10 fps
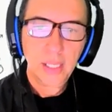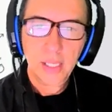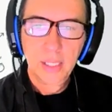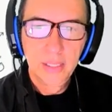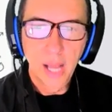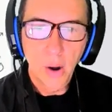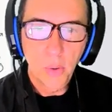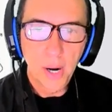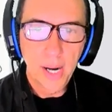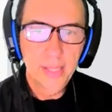Now
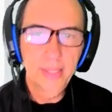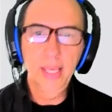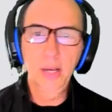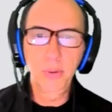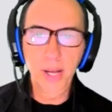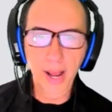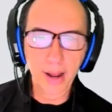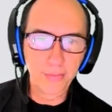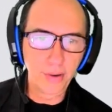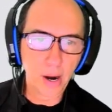I think we
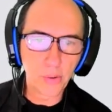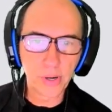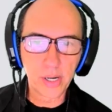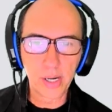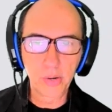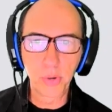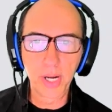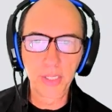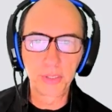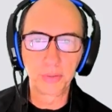have our
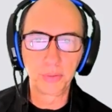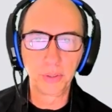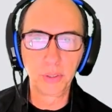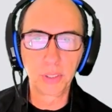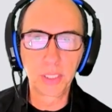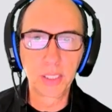equation. Look,